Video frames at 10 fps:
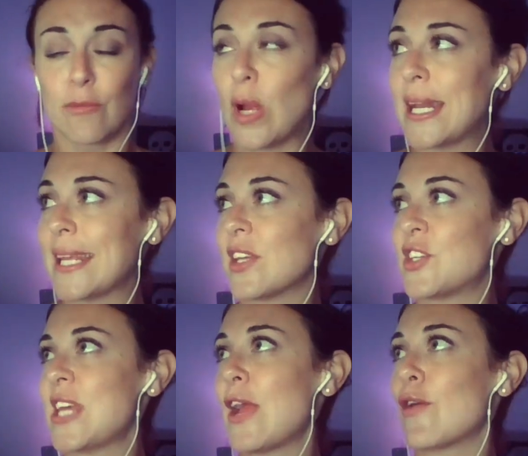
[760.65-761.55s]
running the
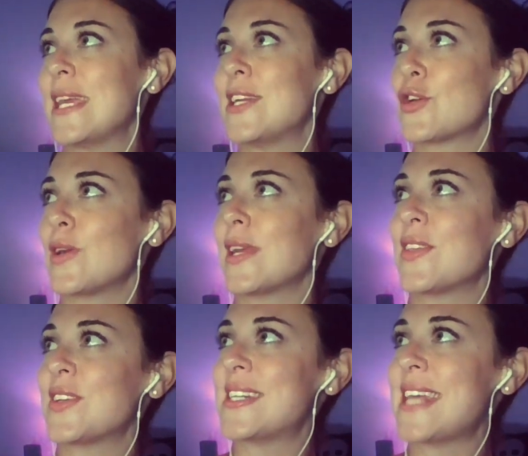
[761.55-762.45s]
dairy during
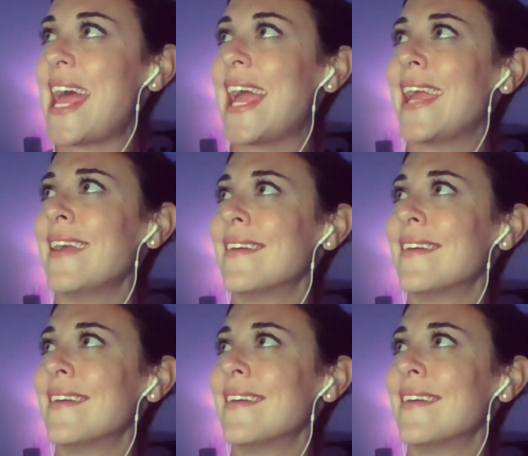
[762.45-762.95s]
the day.